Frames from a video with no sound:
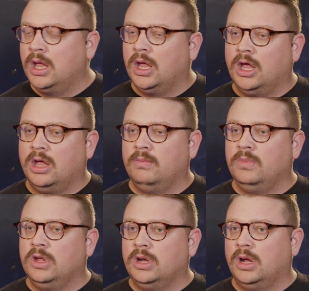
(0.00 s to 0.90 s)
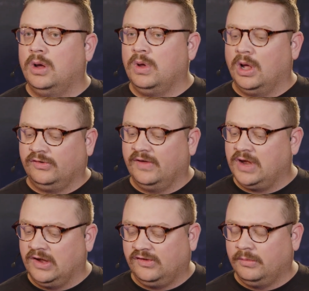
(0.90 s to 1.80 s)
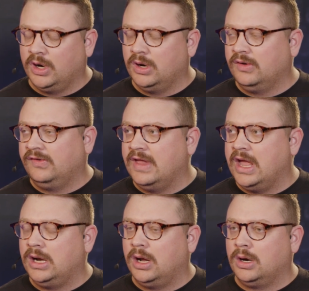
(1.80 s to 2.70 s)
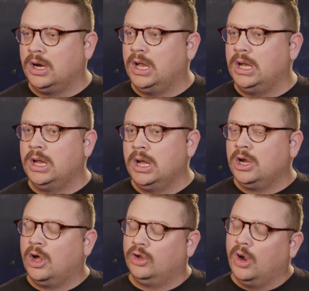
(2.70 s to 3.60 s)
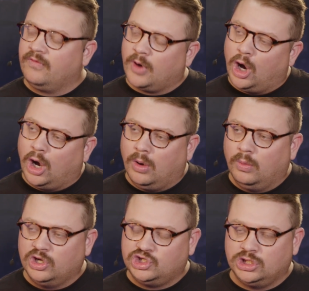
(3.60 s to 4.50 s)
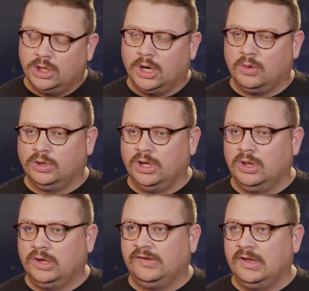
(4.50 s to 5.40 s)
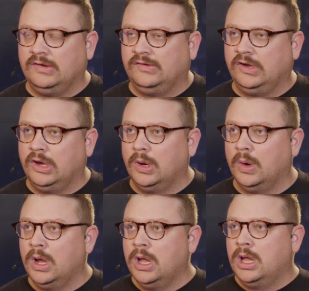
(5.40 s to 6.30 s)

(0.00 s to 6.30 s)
We also have customers that are in called Overhaul, which really looks into